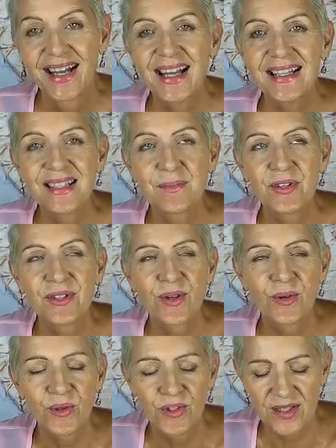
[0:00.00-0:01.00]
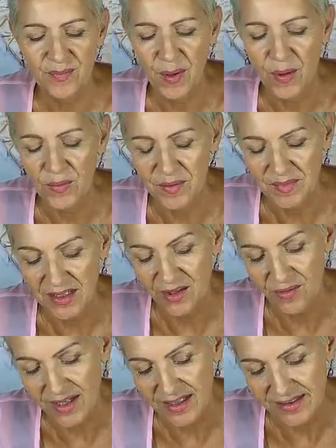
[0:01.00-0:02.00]
Has the most gorgeous poem. Are
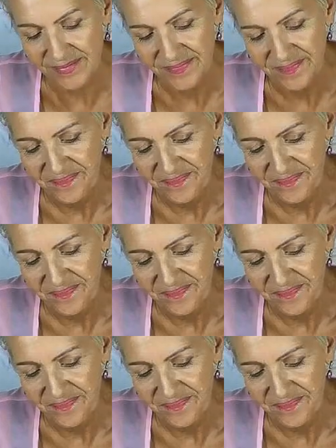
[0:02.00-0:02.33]
you ready?